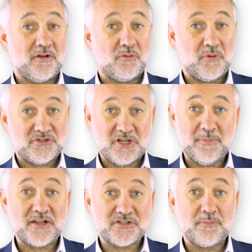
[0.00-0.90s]
When she
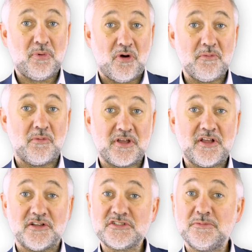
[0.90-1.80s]
makes an appointment with a
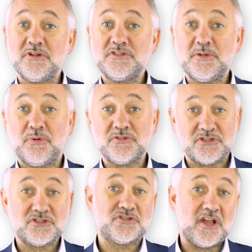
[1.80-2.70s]
customer, she puts
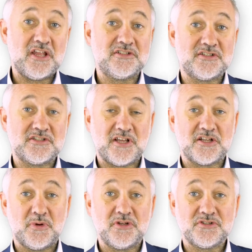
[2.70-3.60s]
it straight into the
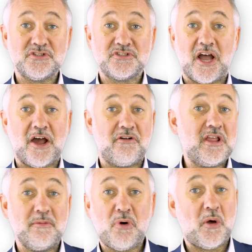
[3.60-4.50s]
salesperson's diary.
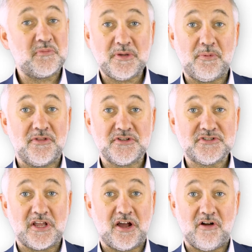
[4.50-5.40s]
It pops up on the
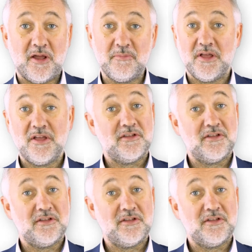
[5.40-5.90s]
CRM.